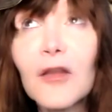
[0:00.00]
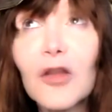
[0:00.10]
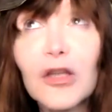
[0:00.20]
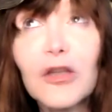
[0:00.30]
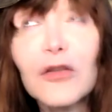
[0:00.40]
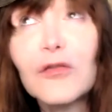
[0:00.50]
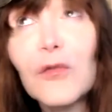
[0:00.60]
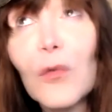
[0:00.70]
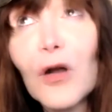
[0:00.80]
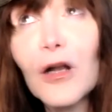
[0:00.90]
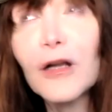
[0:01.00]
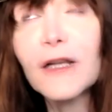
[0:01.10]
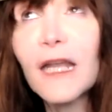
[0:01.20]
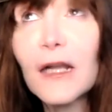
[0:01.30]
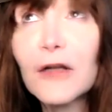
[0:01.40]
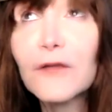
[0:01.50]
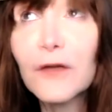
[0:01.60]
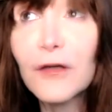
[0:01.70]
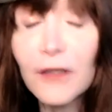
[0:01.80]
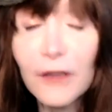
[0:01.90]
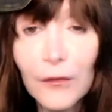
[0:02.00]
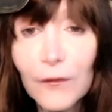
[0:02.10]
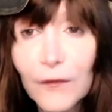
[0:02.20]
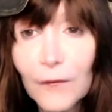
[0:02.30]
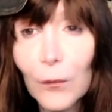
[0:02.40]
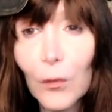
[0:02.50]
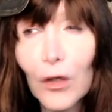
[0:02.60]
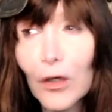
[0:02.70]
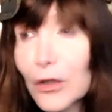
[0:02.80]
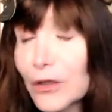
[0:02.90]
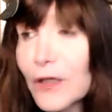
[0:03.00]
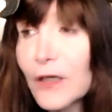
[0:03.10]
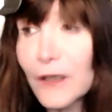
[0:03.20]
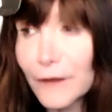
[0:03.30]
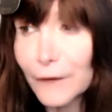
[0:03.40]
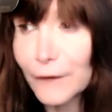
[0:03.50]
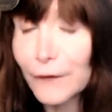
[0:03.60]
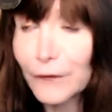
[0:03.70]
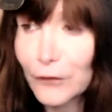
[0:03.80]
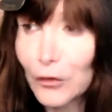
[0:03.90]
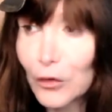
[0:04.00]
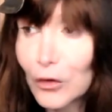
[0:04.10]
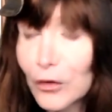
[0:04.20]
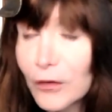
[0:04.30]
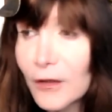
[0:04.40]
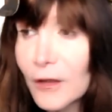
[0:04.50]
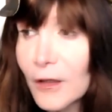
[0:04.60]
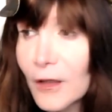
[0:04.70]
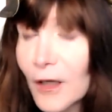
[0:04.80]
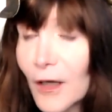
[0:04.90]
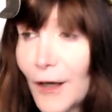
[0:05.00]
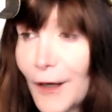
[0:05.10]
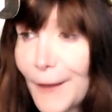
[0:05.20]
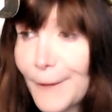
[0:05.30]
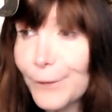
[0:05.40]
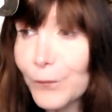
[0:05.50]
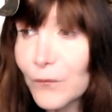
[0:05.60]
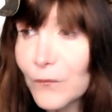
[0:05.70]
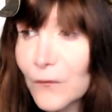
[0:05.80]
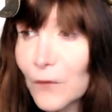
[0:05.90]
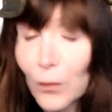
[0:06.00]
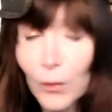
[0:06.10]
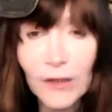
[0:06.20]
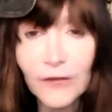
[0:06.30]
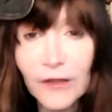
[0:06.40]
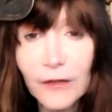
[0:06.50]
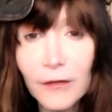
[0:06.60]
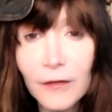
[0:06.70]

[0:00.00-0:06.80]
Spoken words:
like, your character in News of the World is a stern Norwegian.